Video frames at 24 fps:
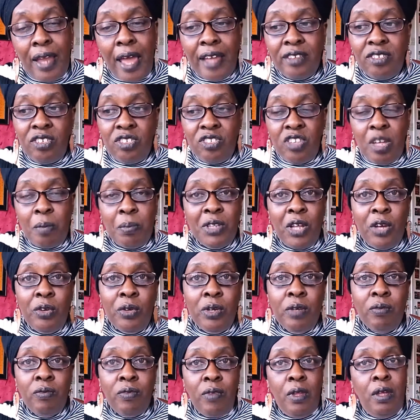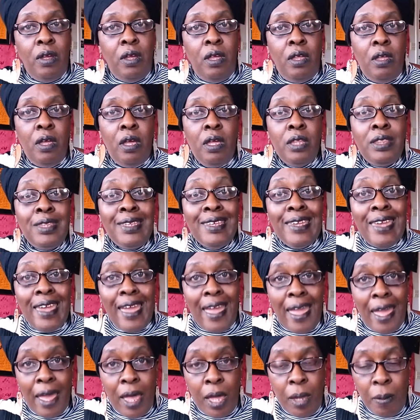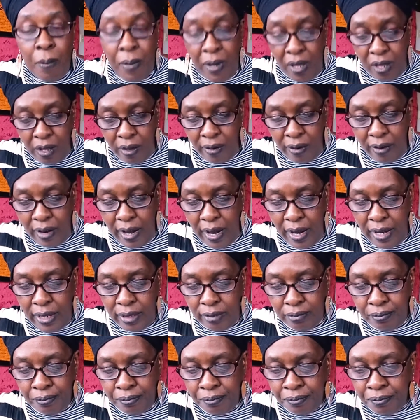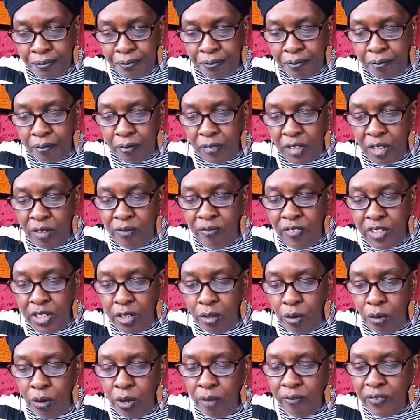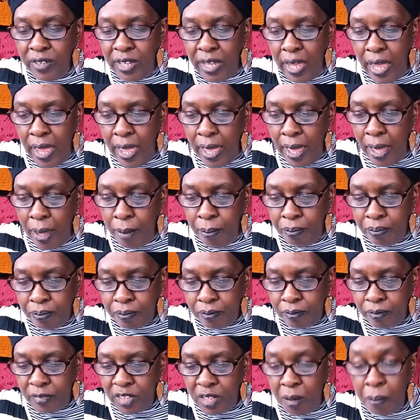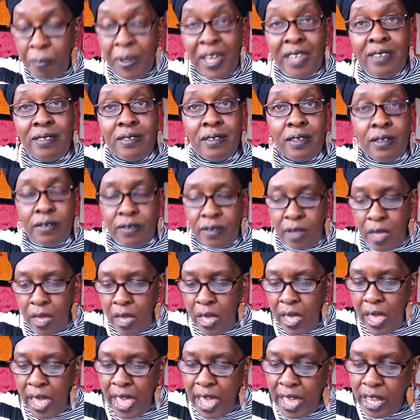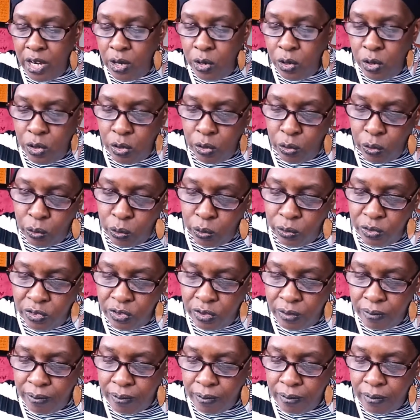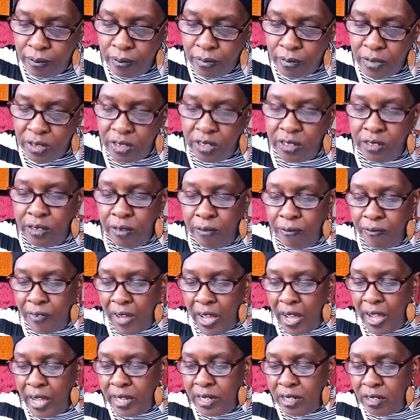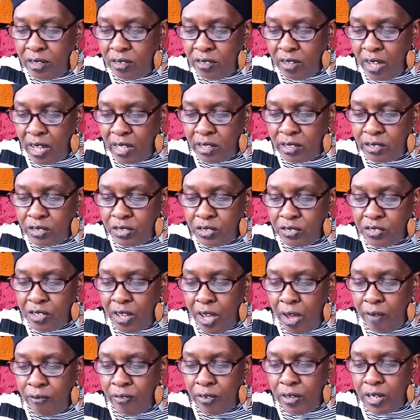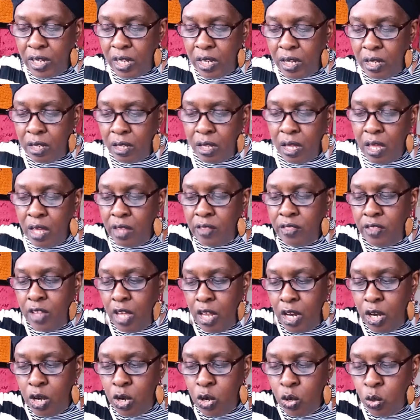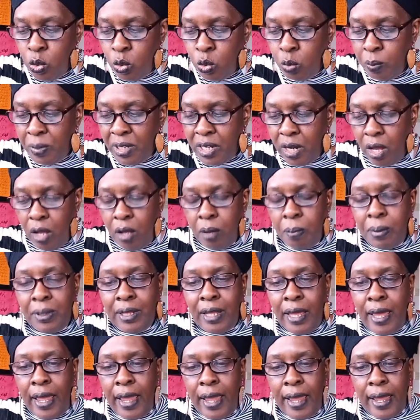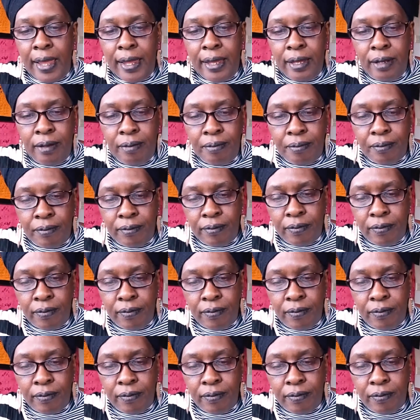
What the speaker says: I just uploaded Geb, all right, a video of Geb, the basics, and Nut, the divine intelligence governing the noumenal plane,